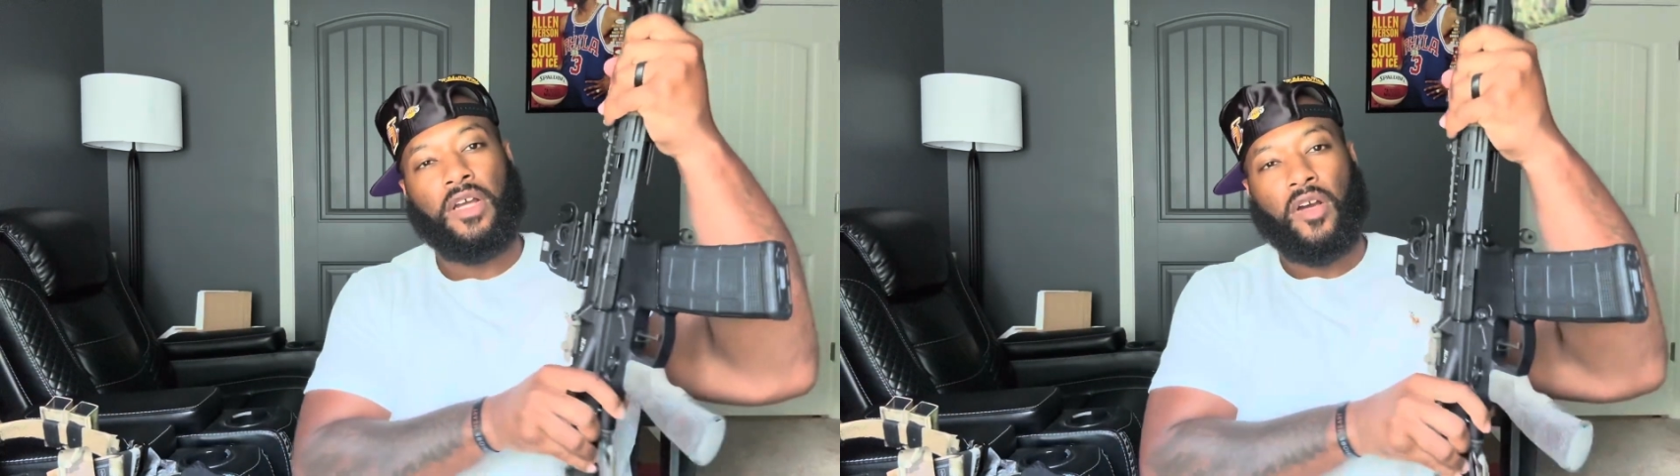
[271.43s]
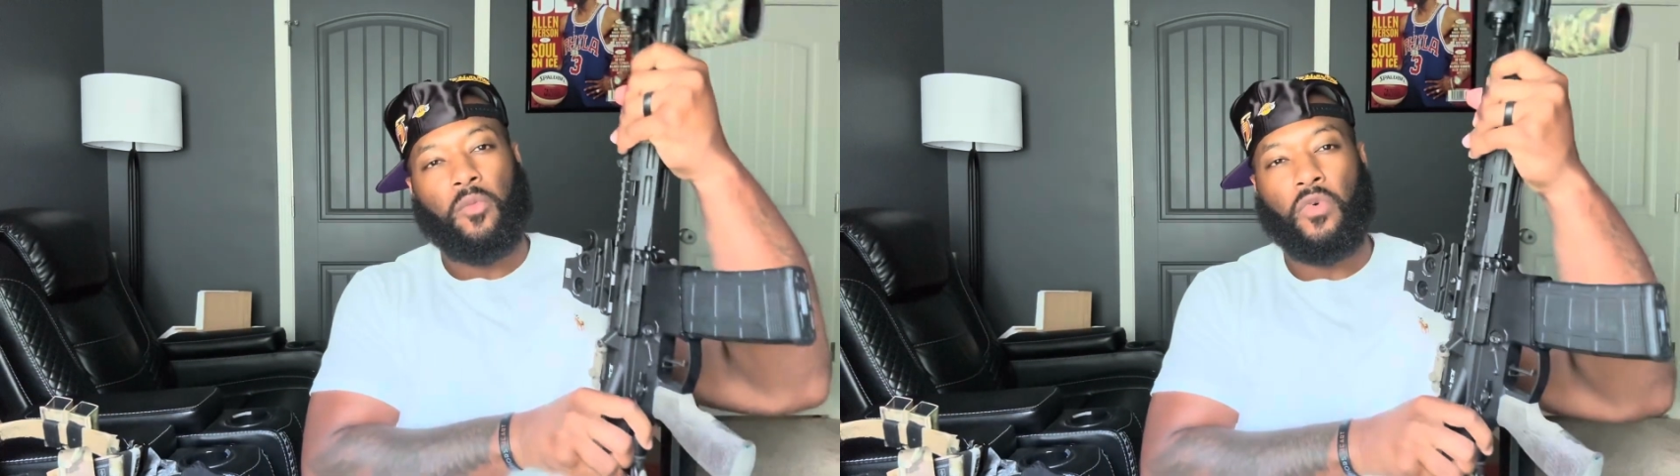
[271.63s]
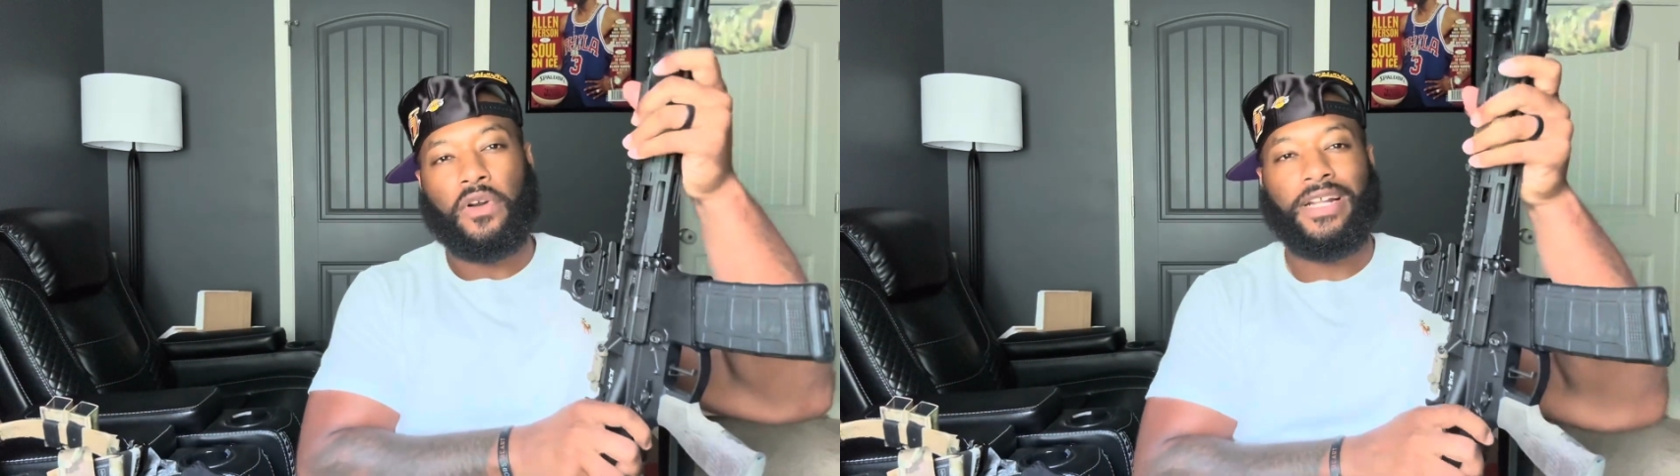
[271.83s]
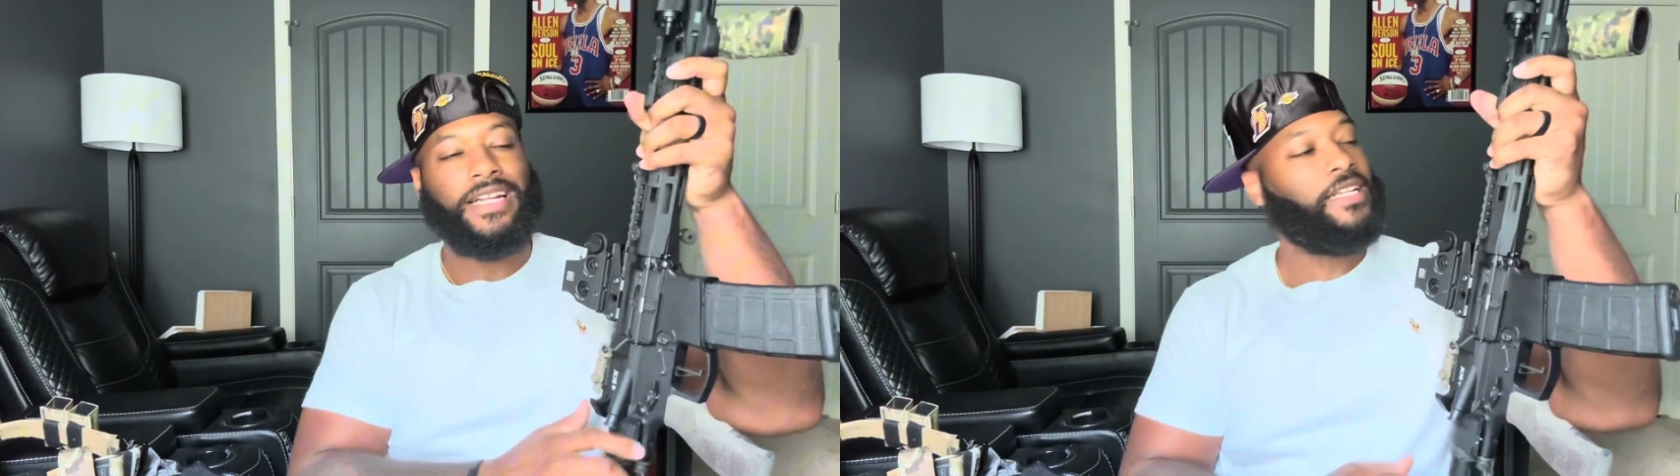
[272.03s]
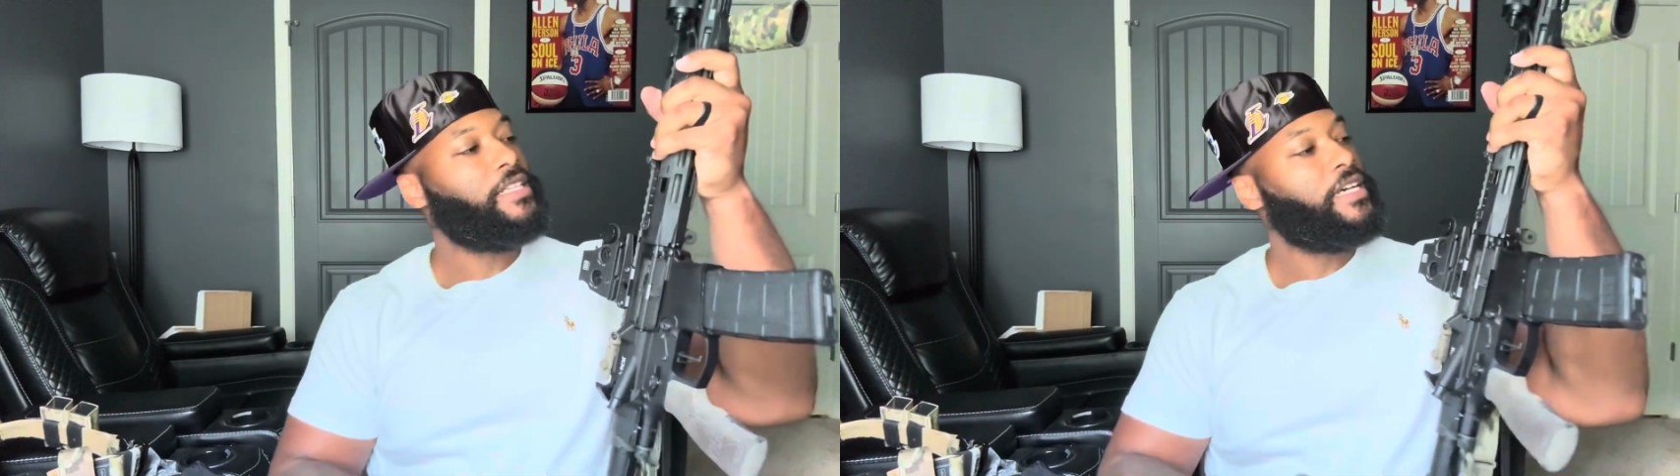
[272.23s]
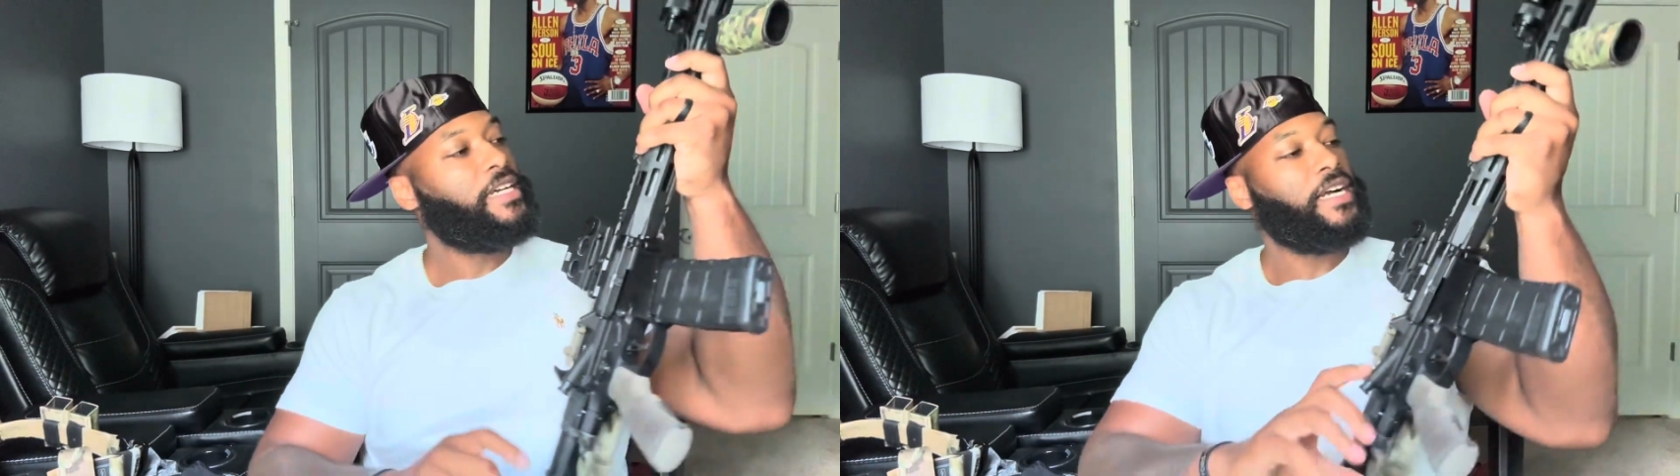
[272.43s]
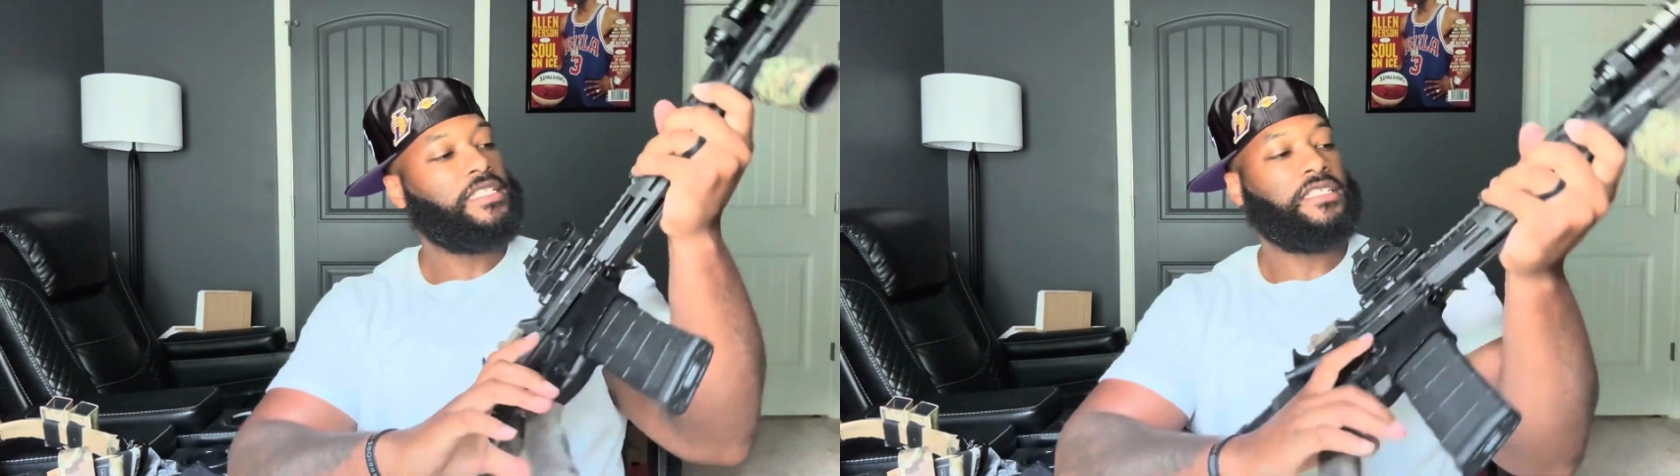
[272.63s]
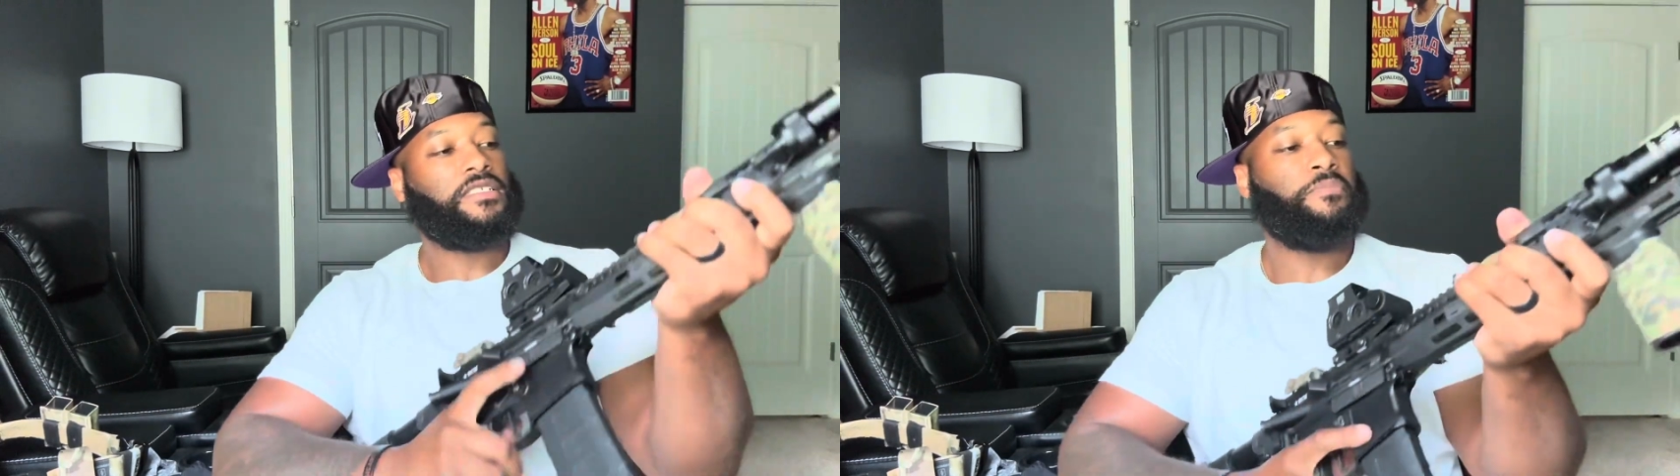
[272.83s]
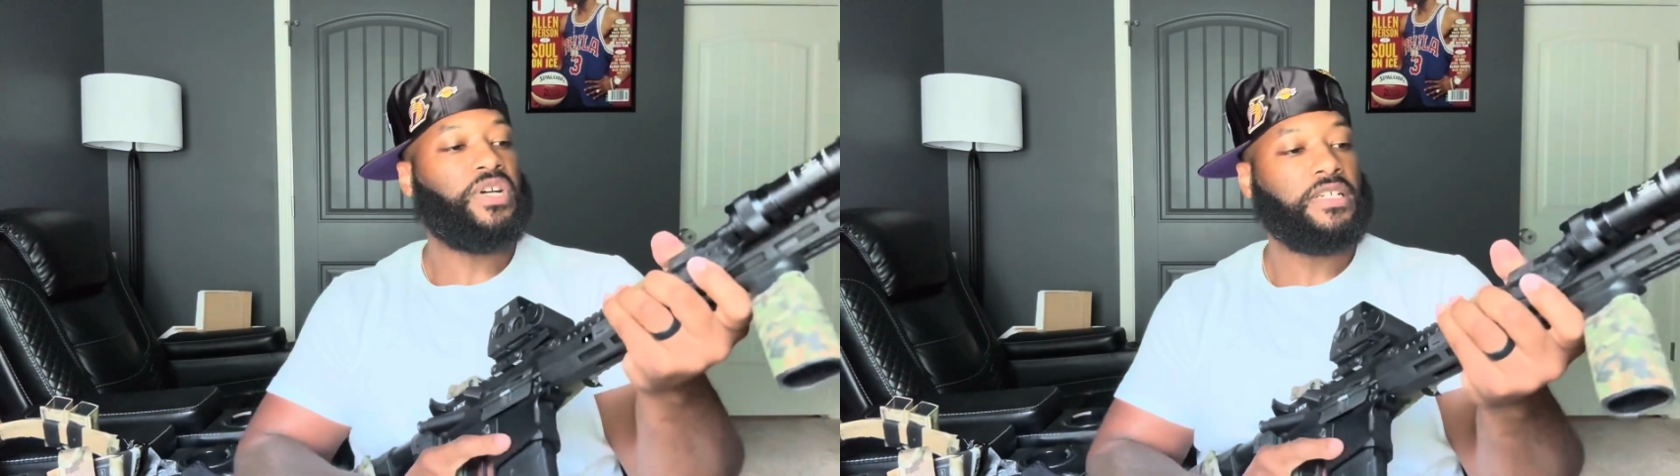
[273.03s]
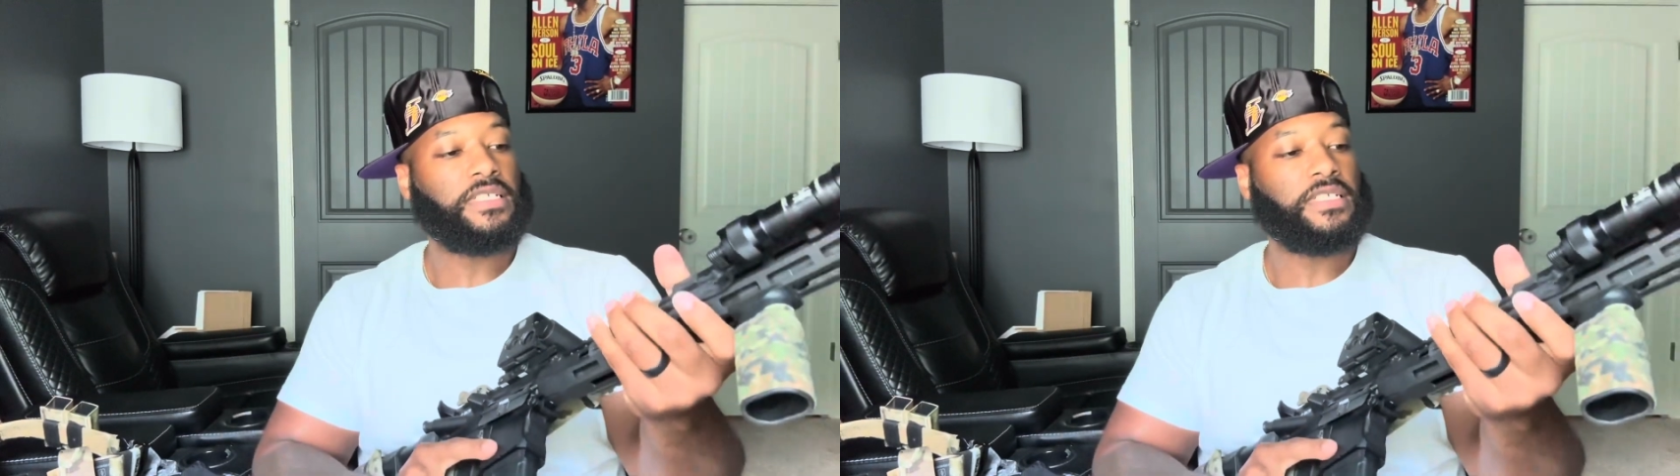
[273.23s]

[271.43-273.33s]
more than anything. Because